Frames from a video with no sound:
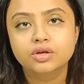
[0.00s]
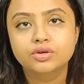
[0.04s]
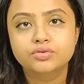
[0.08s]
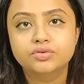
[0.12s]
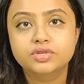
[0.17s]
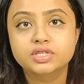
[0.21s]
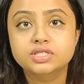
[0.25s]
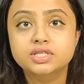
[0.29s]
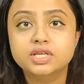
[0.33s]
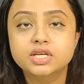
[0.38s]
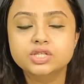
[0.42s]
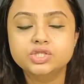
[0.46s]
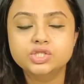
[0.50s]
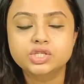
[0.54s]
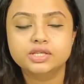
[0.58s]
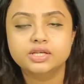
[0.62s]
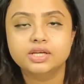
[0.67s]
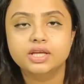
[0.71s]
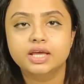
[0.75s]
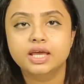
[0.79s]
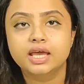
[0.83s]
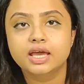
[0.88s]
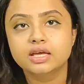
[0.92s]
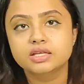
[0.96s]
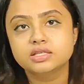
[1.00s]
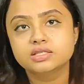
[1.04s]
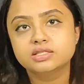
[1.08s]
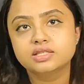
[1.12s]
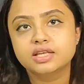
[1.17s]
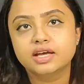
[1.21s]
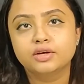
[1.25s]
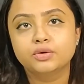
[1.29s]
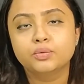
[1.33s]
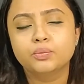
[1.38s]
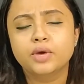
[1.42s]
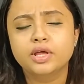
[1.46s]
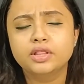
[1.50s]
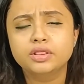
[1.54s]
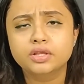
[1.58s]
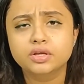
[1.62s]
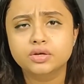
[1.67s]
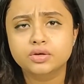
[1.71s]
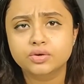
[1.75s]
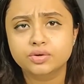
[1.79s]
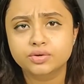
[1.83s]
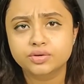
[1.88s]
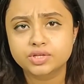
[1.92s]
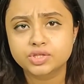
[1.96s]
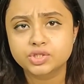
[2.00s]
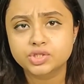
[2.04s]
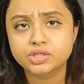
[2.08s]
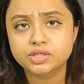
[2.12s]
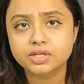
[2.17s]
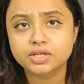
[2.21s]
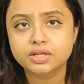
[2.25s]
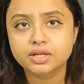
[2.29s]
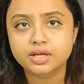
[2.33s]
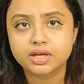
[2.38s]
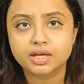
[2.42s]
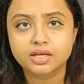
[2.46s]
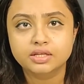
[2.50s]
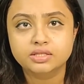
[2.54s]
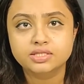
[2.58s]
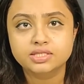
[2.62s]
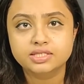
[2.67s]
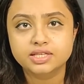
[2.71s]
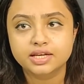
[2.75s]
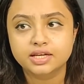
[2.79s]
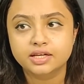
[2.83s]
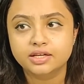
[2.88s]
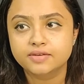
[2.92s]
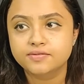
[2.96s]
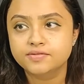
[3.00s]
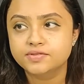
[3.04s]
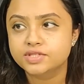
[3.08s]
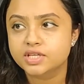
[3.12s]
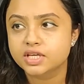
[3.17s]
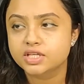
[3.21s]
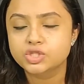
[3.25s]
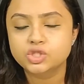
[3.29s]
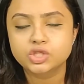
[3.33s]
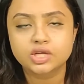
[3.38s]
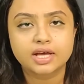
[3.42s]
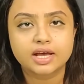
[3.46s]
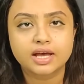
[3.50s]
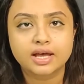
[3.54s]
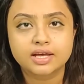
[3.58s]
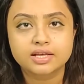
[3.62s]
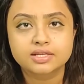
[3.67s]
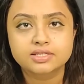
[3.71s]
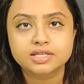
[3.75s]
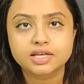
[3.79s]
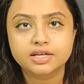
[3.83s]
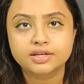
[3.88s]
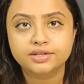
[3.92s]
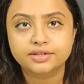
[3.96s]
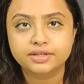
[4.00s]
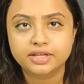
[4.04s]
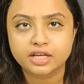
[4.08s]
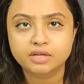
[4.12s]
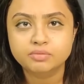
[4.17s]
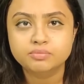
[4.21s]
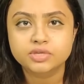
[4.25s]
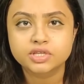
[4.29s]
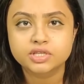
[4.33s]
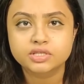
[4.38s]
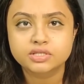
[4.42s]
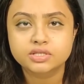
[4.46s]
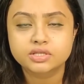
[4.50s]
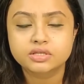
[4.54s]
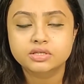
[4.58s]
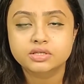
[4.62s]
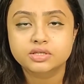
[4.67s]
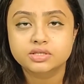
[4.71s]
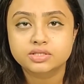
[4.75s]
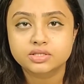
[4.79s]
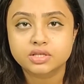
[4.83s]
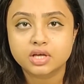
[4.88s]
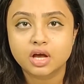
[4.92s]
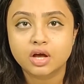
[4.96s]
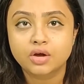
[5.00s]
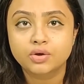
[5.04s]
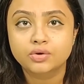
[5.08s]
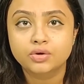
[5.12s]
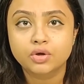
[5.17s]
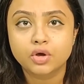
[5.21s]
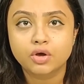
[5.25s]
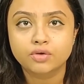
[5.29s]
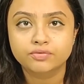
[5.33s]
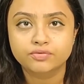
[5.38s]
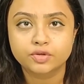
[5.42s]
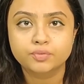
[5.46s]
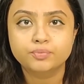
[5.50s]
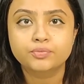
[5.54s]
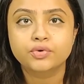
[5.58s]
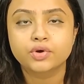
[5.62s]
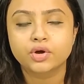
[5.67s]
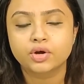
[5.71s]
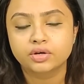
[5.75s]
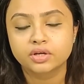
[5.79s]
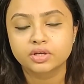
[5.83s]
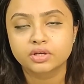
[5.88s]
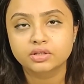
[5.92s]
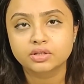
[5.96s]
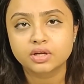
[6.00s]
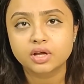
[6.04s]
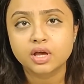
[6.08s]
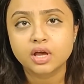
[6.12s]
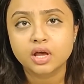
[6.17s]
Research indicates that when the original incentive, such as a 10% discount of the product,